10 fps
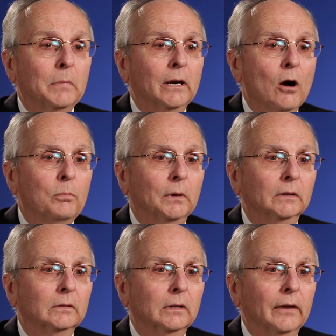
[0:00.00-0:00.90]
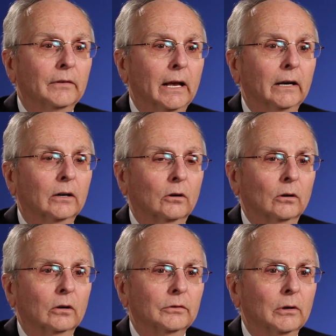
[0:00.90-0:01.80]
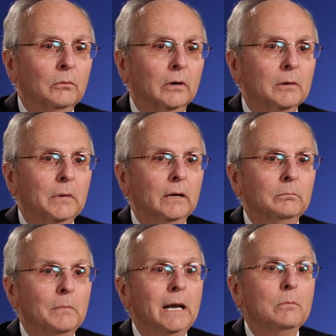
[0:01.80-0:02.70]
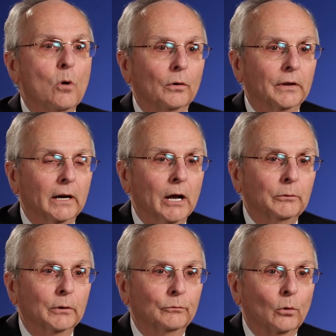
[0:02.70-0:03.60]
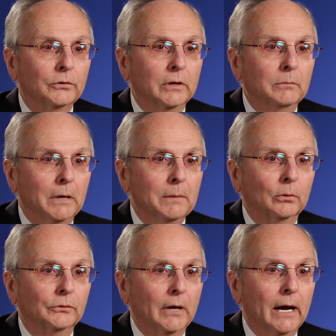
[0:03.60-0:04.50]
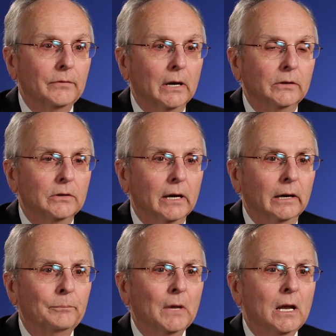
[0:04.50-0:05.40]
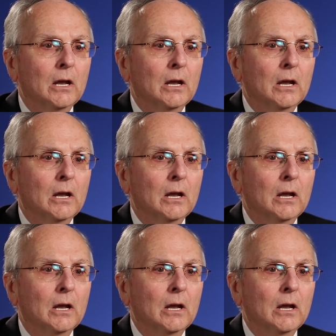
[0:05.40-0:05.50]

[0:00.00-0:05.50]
had been open and that had occurred, there would have been many more than 114 people died that day.